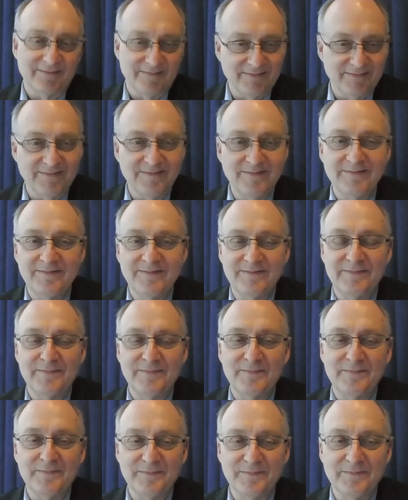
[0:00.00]

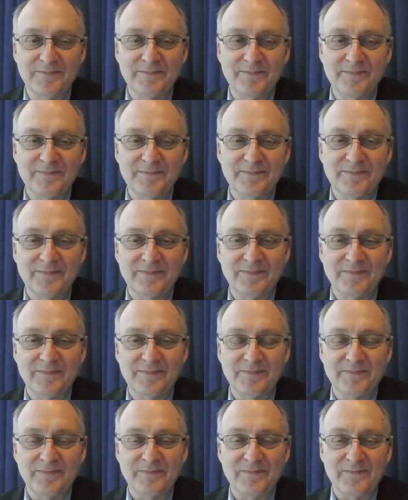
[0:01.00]

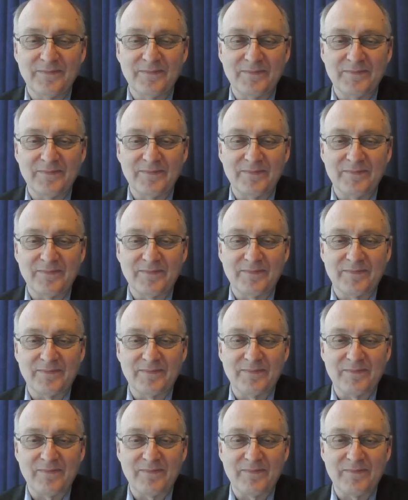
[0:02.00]
This person isn't speaking.